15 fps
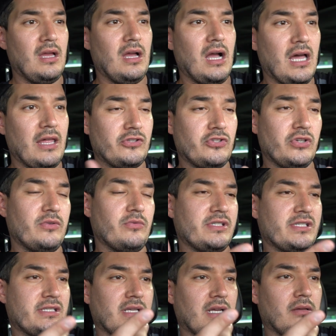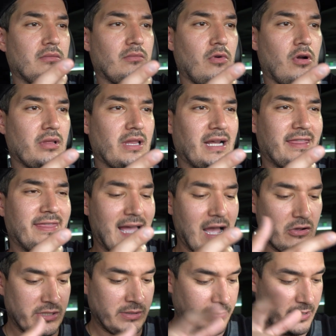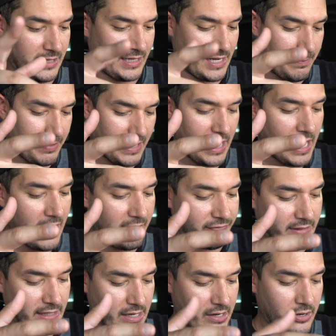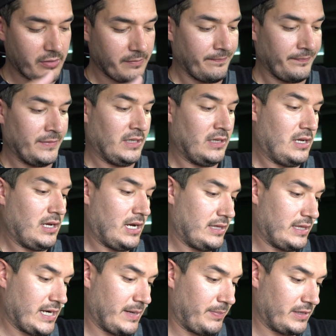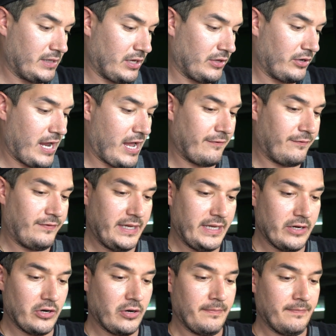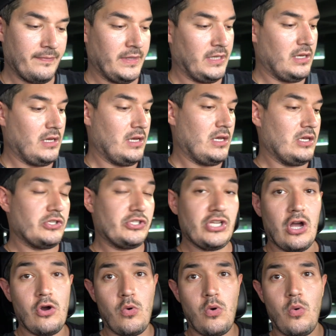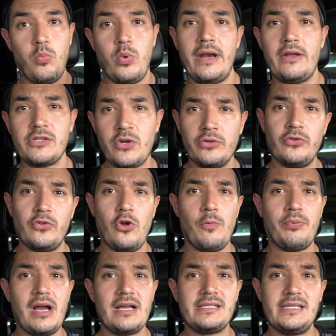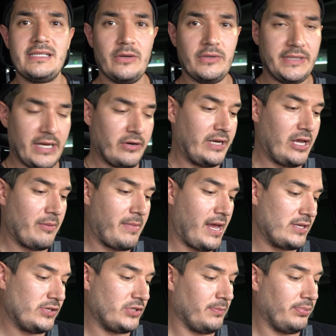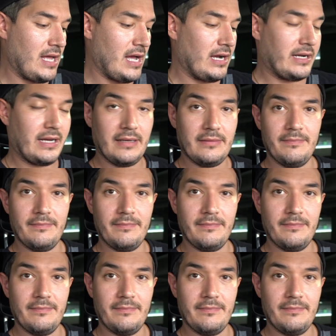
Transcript: The tuning was like $1,000, but I think I paid half there, and then I paid the other half here. So when I was going through process, they were tearing down my engine block.